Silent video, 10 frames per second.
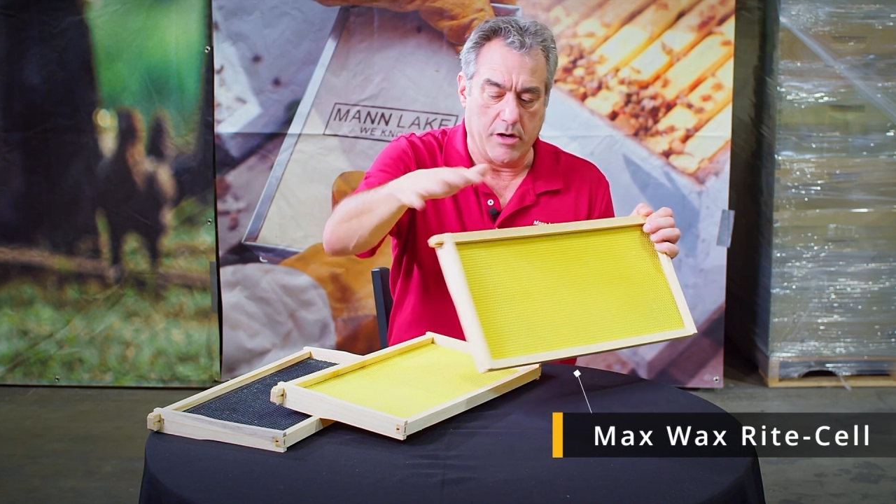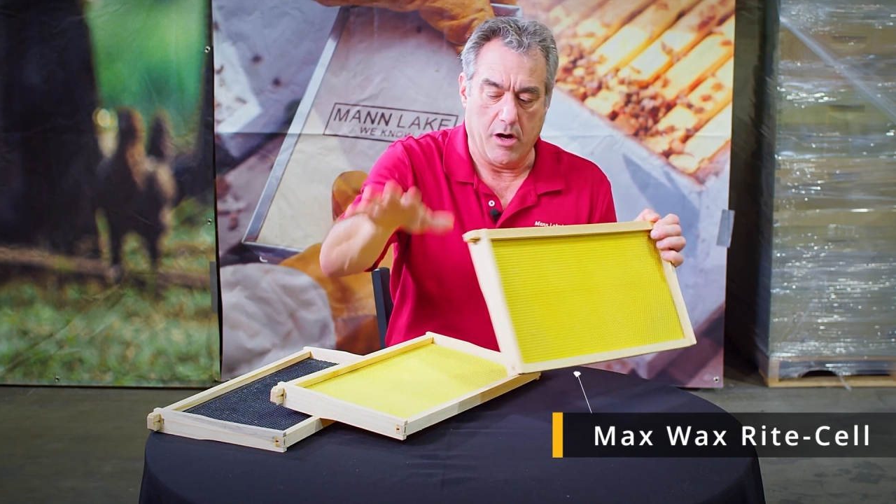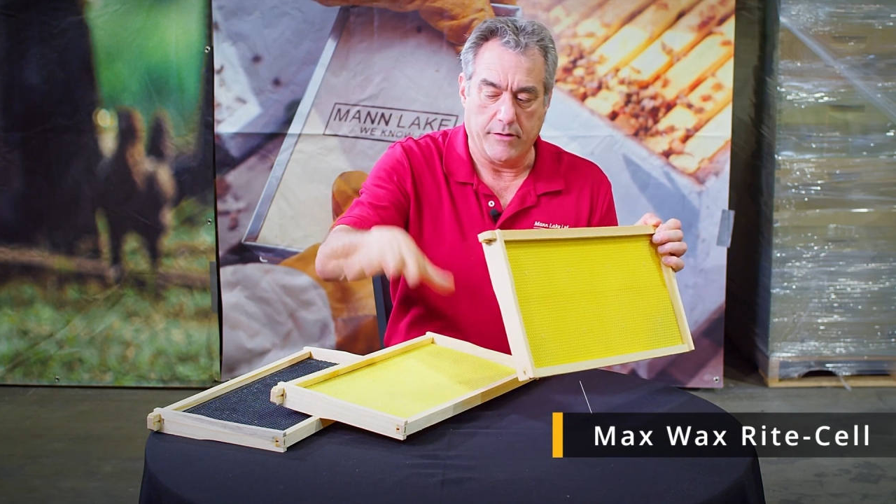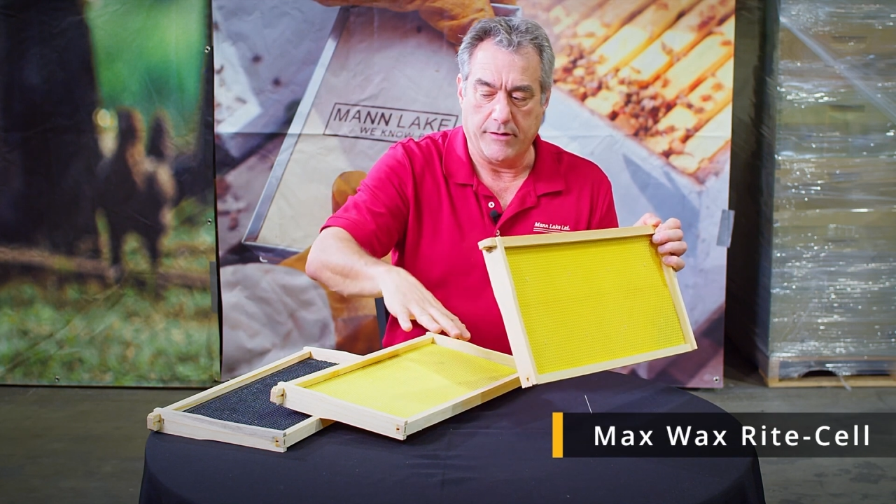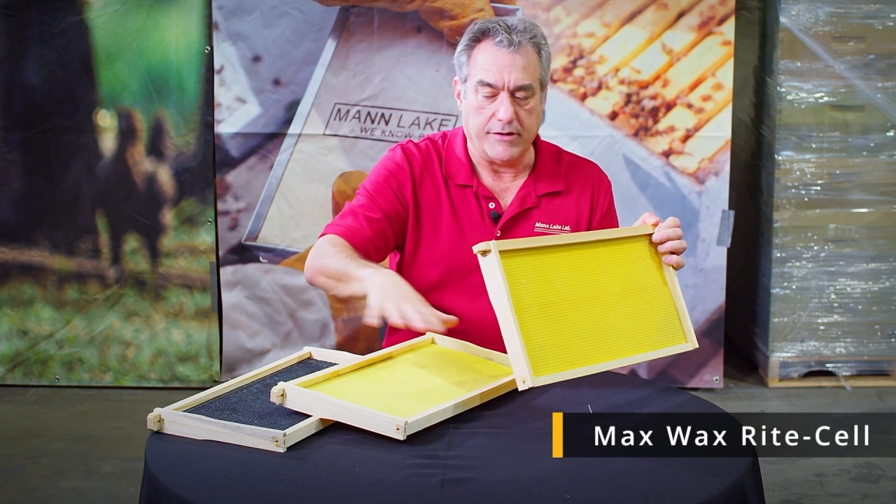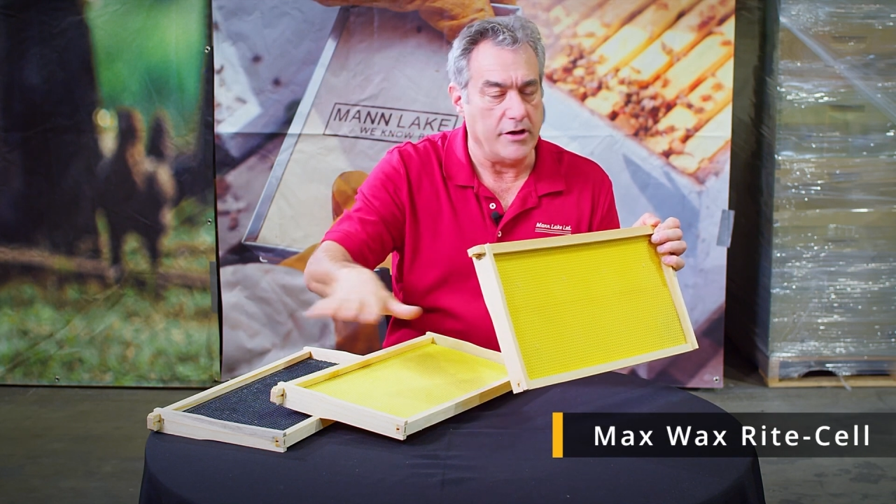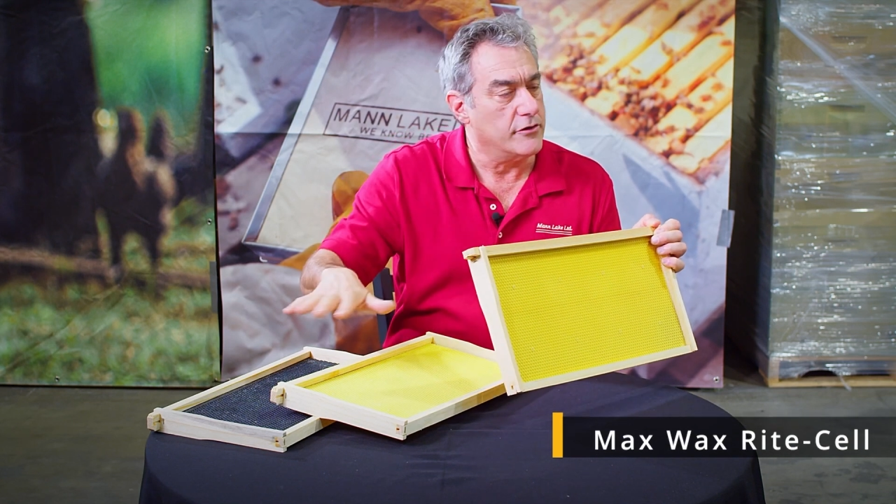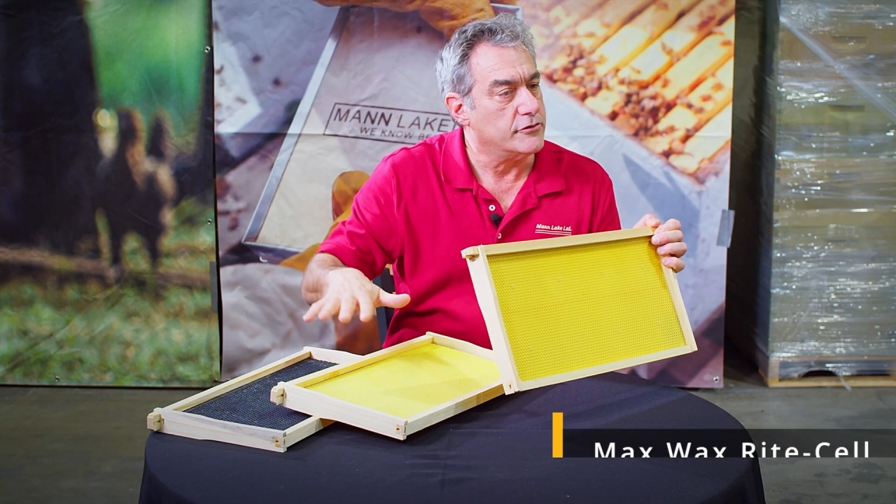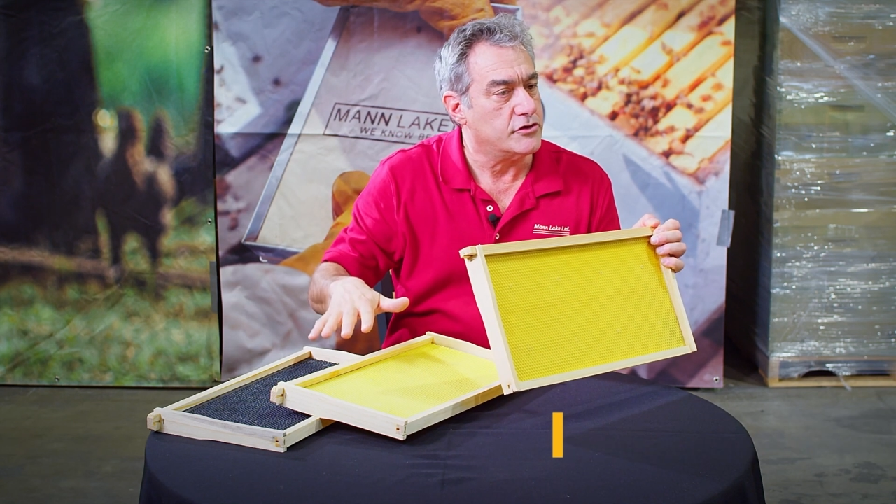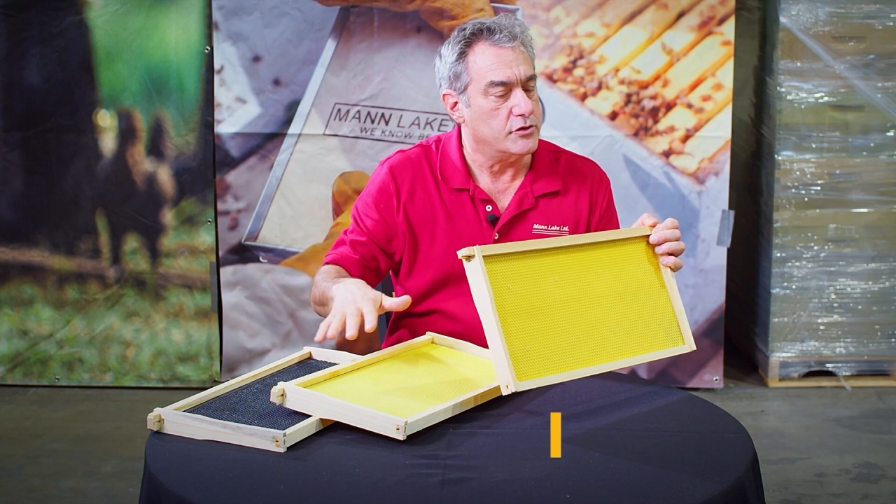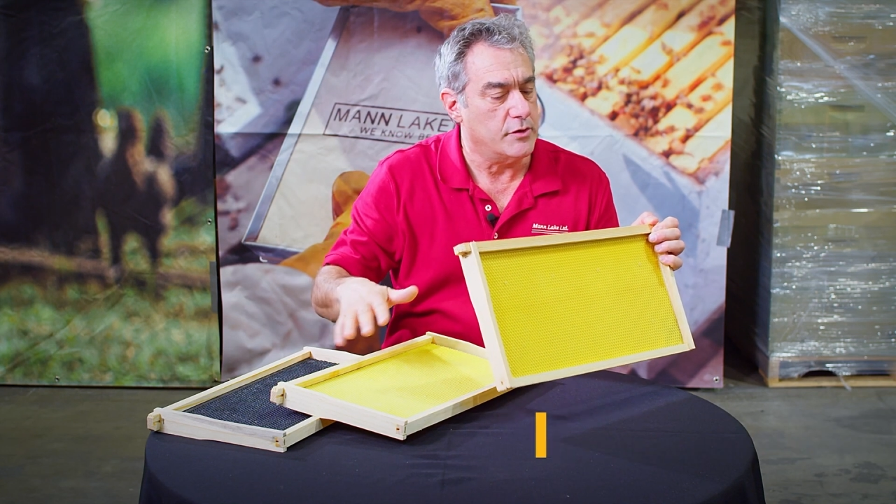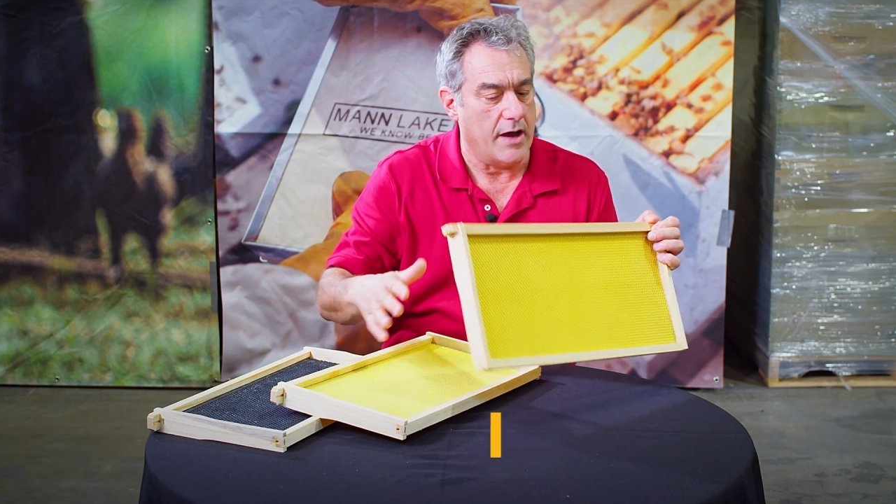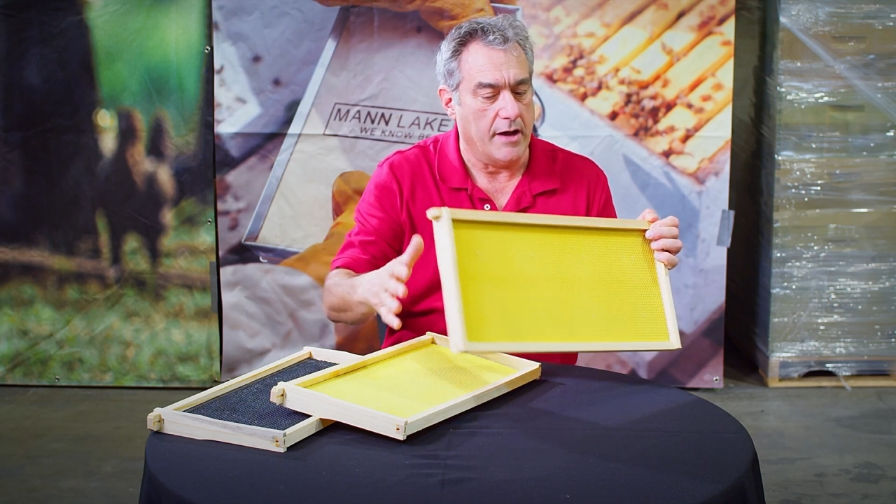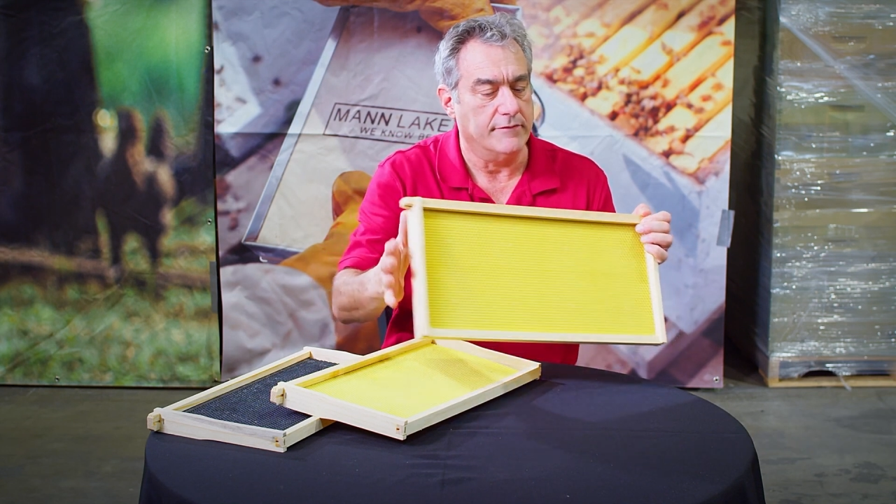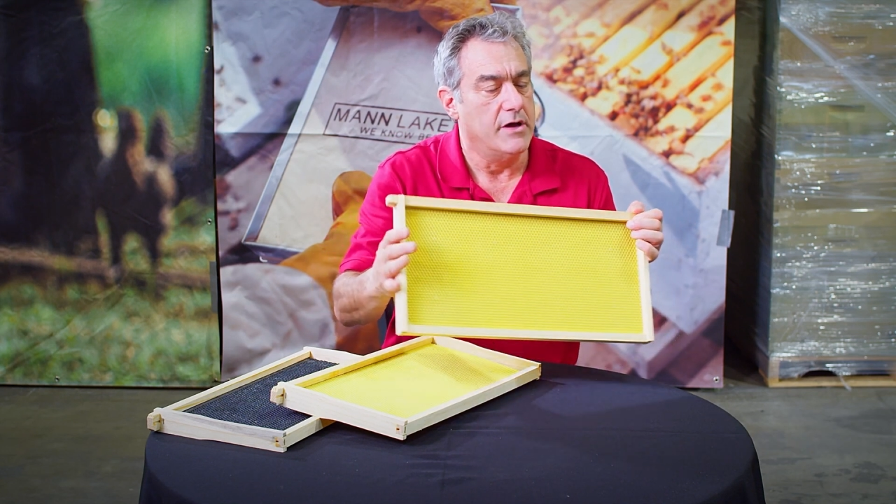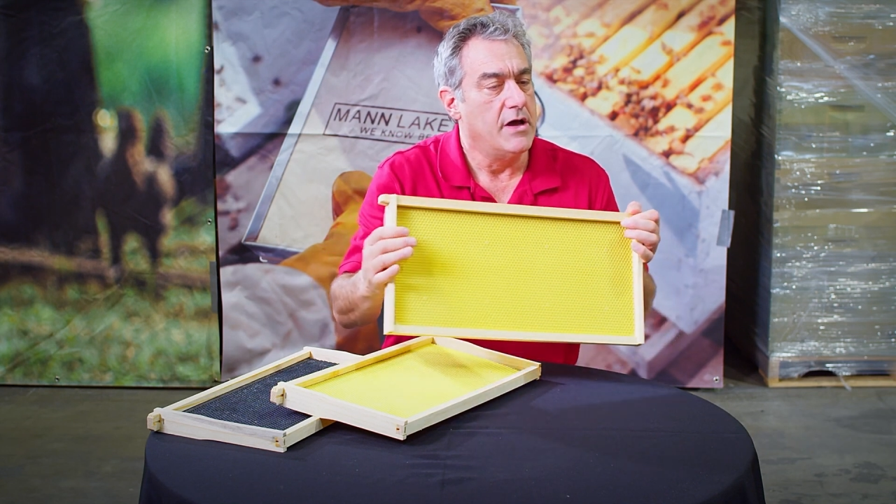on that the other two have.